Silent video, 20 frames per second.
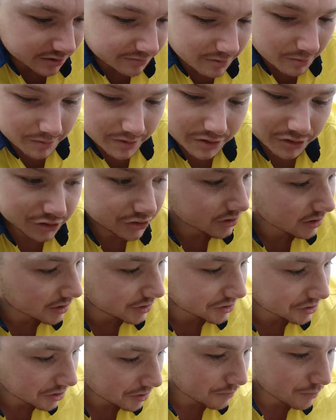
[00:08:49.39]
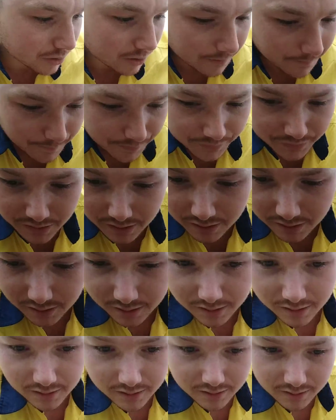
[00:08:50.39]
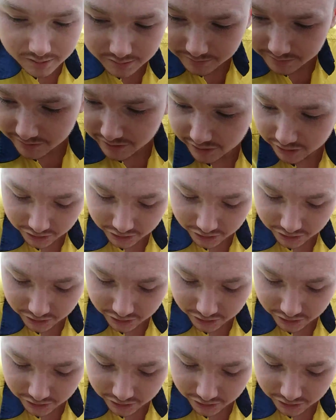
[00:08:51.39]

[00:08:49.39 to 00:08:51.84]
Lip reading: It's probably just a lizard, but we're